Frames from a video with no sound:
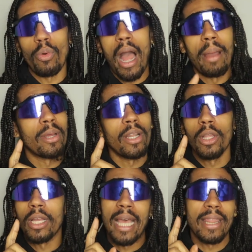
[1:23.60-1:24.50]
I'm gonna
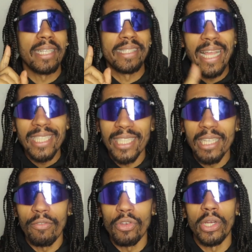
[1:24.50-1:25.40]
look at the
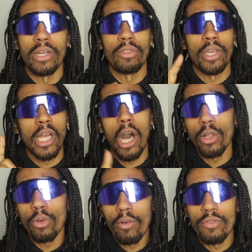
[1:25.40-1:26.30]
density of your hair, the
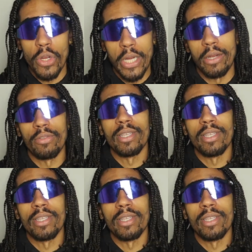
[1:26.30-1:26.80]
color of your hair,